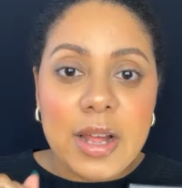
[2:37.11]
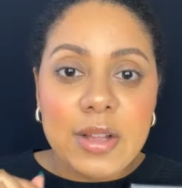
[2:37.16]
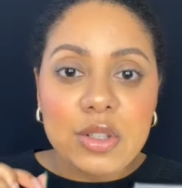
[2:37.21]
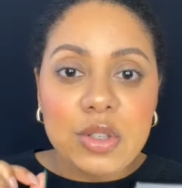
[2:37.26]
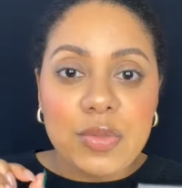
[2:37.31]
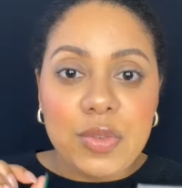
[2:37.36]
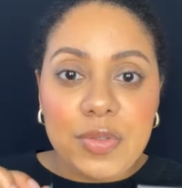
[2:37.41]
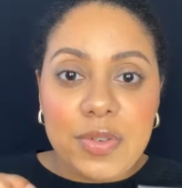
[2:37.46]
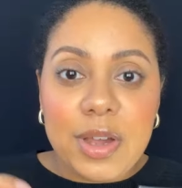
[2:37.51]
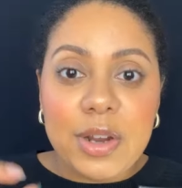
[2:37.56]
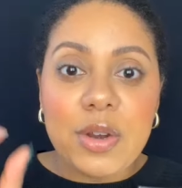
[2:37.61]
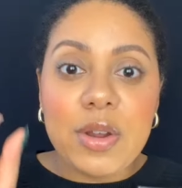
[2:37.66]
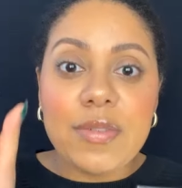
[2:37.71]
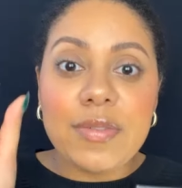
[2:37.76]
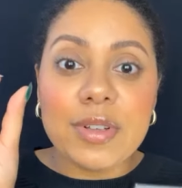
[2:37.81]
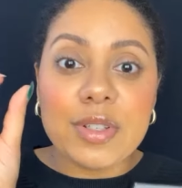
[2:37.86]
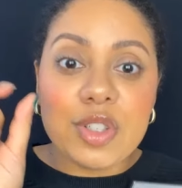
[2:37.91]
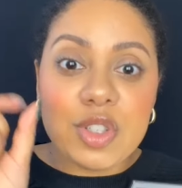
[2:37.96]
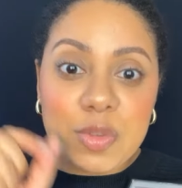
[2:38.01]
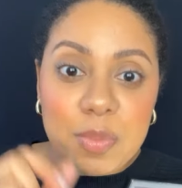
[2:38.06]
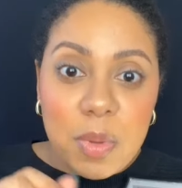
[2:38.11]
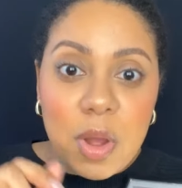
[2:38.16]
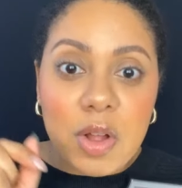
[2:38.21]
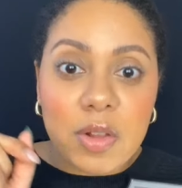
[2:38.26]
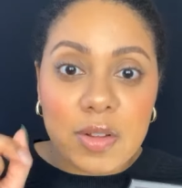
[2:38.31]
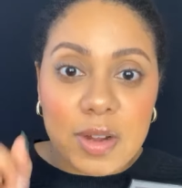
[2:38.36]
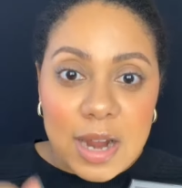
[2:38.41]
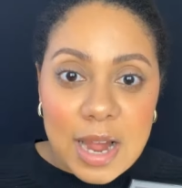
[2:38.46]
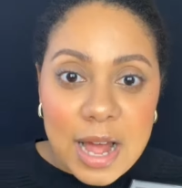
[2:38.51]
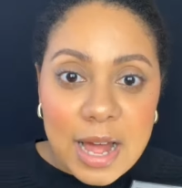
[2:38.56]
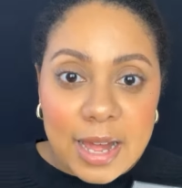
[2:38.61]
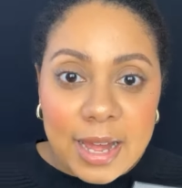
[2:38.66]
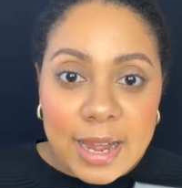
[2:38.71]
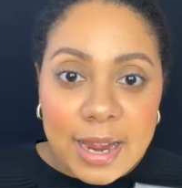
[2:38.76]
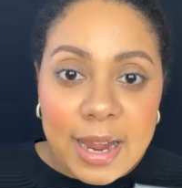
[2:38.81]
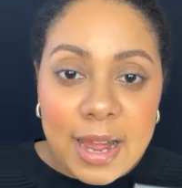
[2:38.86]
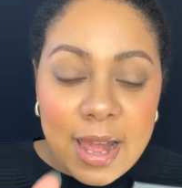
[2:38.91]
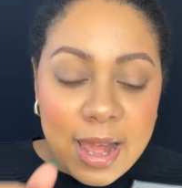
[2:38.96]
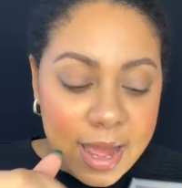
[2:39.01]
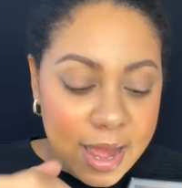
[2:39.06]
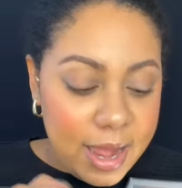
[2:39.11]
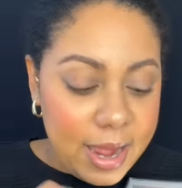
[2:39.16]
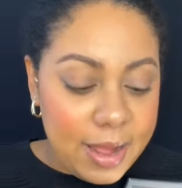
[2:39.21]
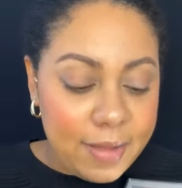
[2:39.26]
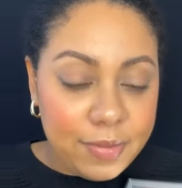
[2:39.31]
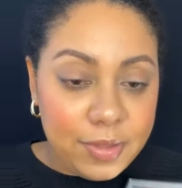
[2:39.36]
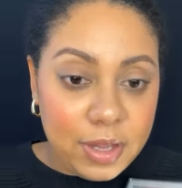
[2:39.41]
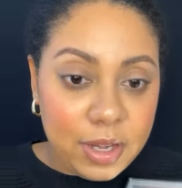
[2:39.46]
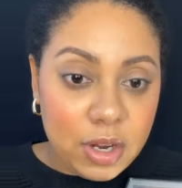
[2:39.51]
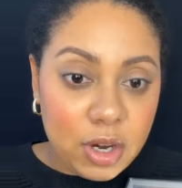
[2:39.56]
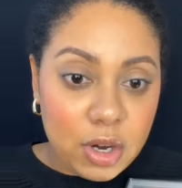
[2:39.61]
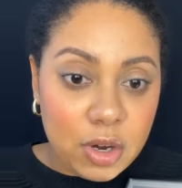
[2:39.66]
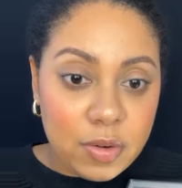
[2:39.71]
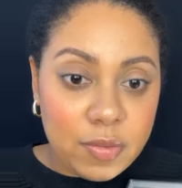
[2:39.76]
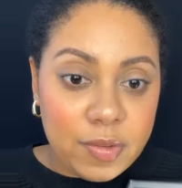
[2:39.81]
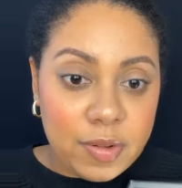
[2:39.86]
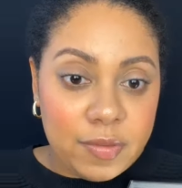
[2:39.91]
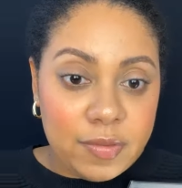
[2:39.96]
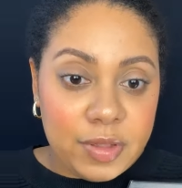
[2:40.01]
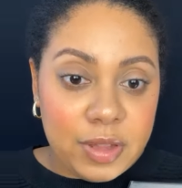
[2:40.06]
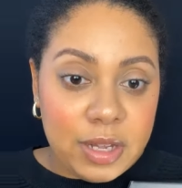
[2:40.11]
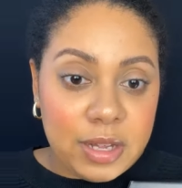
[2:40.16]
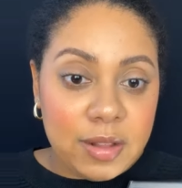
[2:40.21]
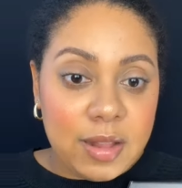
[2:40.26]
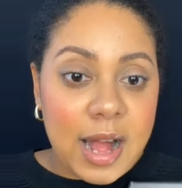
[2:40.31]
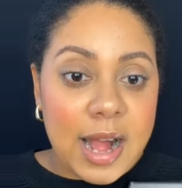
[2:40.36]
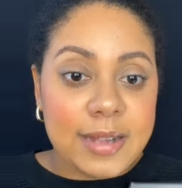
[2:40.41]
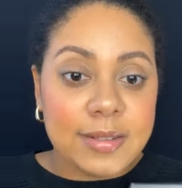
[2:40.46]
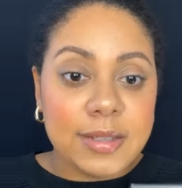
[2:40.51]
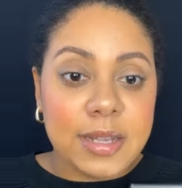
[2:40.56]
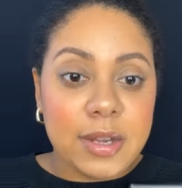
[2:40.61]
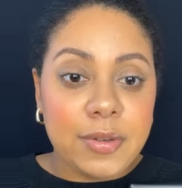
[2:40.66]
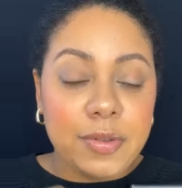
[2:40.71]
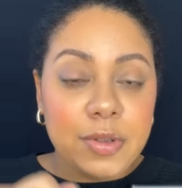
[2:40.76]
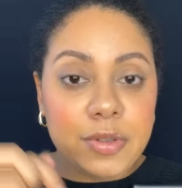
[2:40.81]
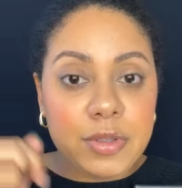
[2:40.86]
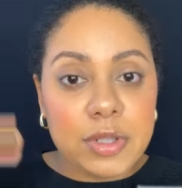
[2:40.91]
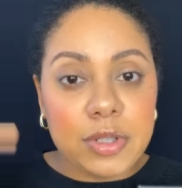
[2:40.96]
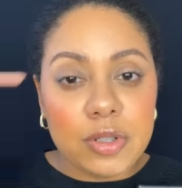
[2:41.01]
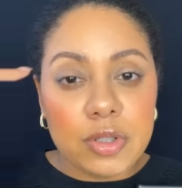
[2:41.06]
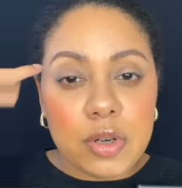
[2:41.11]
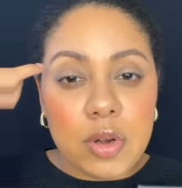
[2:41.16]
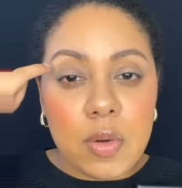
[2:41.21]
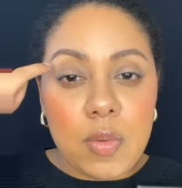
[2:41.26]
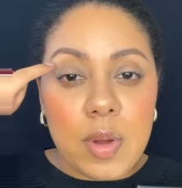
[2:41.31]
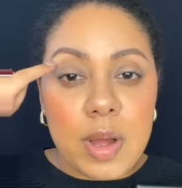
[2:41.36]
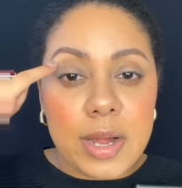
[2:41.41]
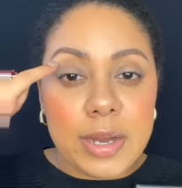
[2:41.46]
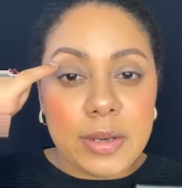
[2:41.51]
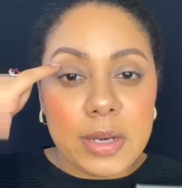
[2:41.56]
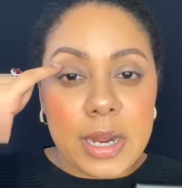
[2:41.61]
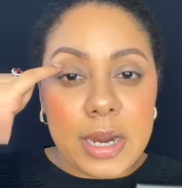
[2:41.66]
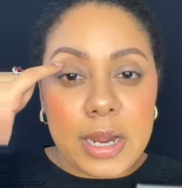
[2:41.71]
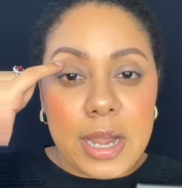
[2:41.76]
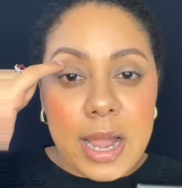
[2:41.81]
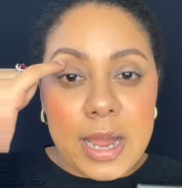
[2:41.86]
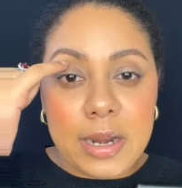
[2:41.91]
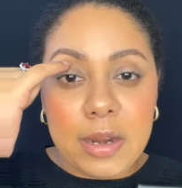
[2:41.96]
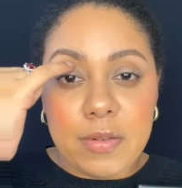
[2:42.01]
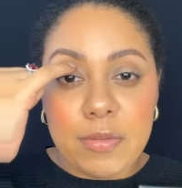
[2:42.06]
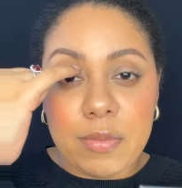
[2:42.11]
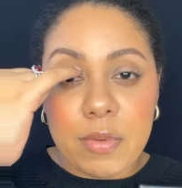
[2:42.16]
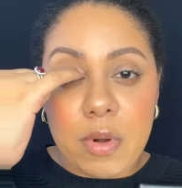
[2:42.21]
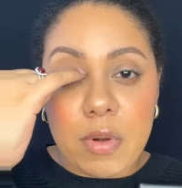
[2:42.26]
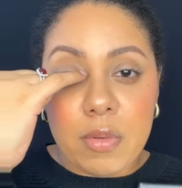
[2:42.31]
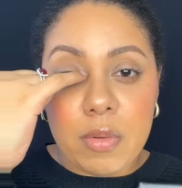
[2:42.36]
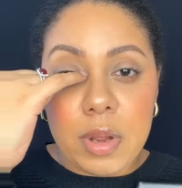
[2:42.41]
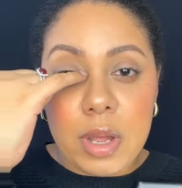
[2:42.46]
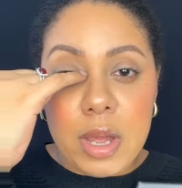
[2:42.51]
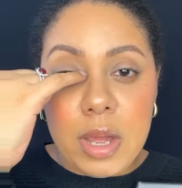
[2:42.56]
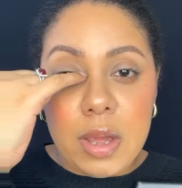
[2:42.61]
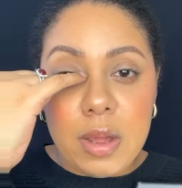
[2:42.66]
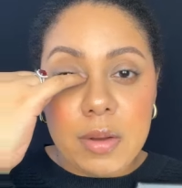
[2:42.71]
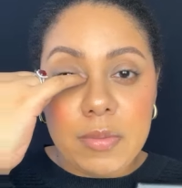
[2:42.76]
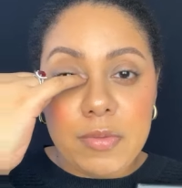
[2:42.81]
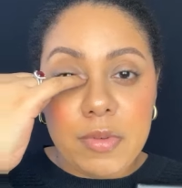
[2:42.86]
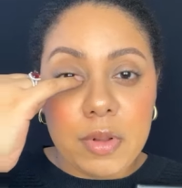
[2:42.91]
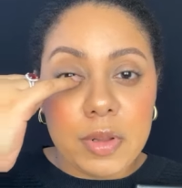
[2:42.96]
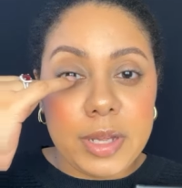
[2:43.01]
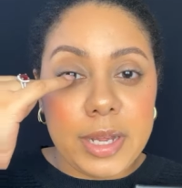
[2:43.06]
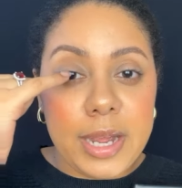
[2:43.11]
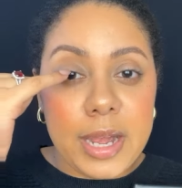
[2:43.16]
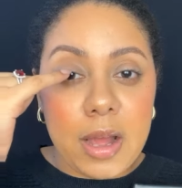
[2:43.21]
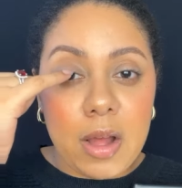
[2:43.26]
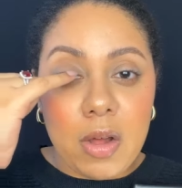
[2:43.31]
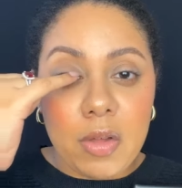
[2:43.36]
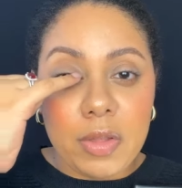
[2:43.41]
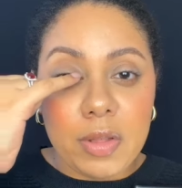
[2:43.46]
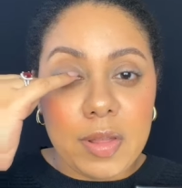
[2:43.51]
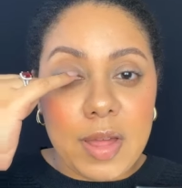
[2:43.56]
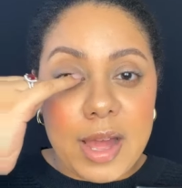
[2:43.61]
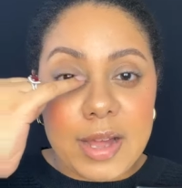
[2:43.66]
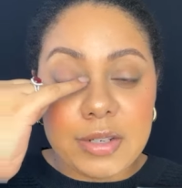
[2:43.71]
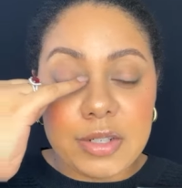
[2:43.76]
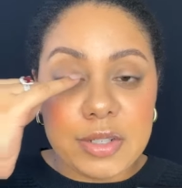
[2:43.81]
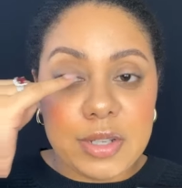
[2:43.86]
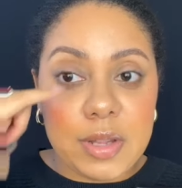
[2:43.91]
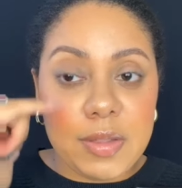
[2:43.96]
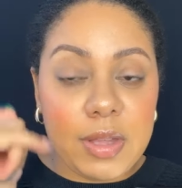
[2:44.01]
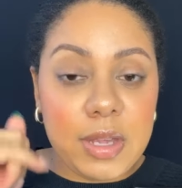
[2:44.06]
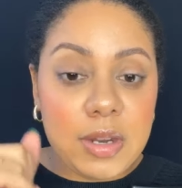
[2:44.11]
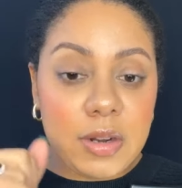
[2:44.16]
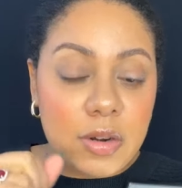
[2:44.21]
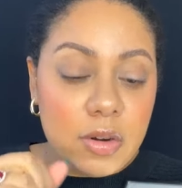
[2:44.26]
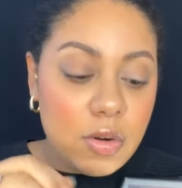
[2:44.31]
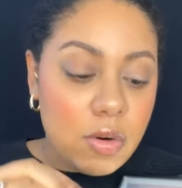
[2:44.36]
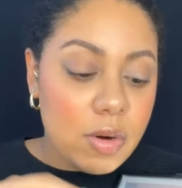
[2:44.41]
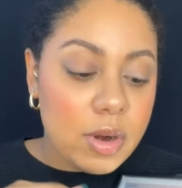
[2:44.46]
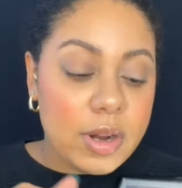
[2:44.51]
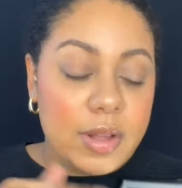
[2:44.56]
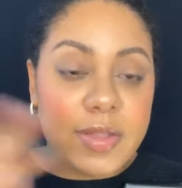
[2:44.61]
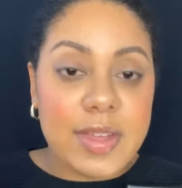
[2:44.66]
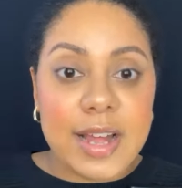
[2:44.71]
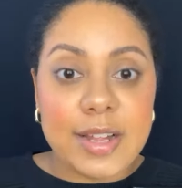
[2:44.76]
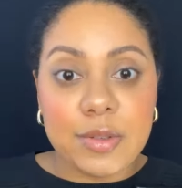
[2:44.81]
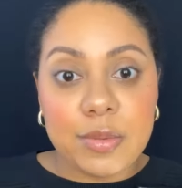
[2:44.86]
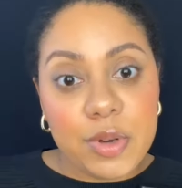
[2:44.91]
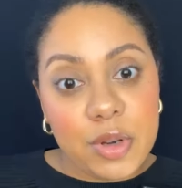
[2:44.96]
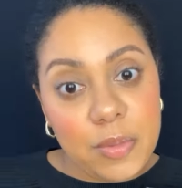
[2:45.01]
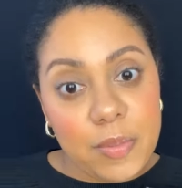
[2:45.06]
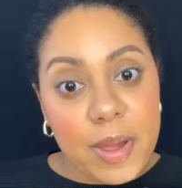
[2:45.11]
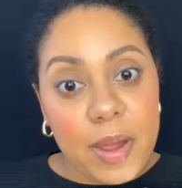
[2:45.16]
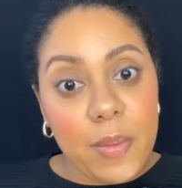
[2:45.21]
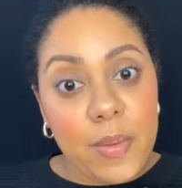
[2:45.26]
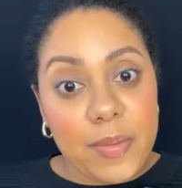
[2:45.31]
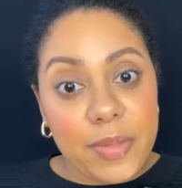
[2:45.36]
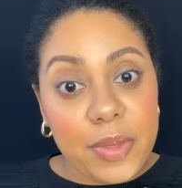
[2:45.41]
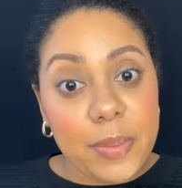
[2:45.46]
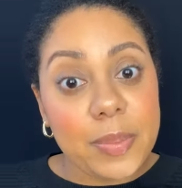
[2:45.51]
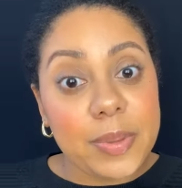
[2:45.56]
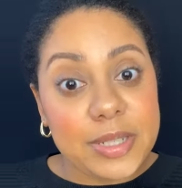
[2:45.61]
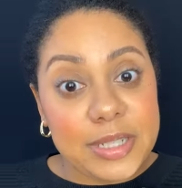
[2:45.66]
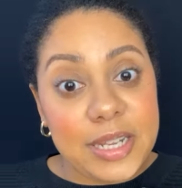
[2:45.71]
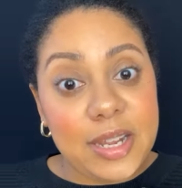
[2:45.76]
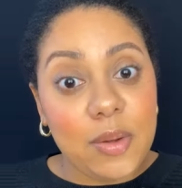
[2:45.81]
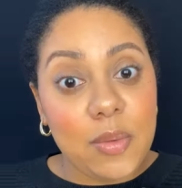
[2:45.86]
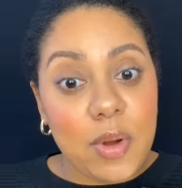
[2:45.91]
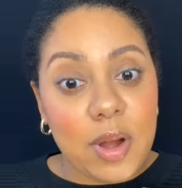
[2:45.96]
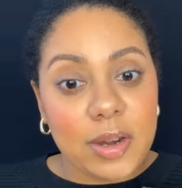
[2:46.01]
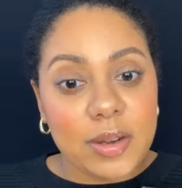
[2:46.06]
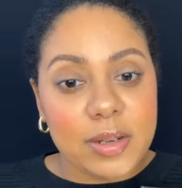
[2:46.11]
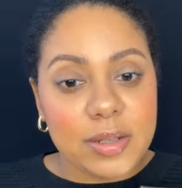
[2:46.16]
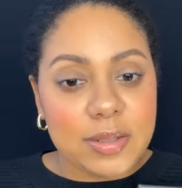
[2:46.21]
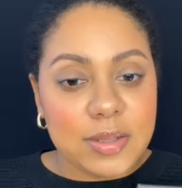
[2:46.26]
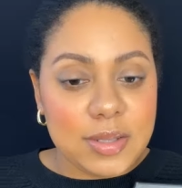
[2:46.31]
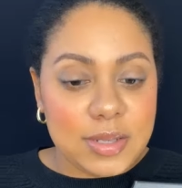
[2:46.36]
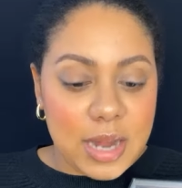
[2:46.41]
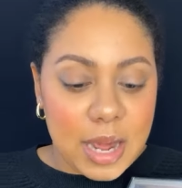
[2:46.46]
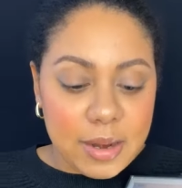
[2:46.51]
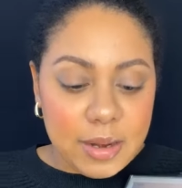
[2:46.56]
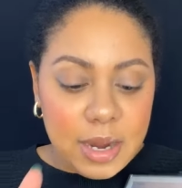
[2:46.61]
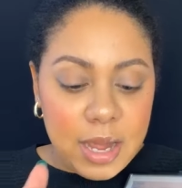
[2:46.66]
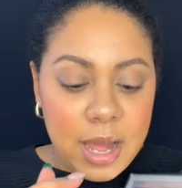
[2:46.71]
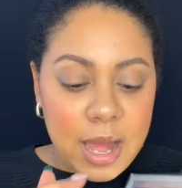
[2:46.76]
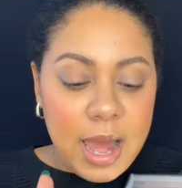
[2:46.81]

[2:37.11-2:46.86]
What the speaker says: So if you find you have a smaller eye and the curve of the classic fuse control wand, it kind of won't fully get all the lashes on the inner corner, that's where you might want the petite wand instead.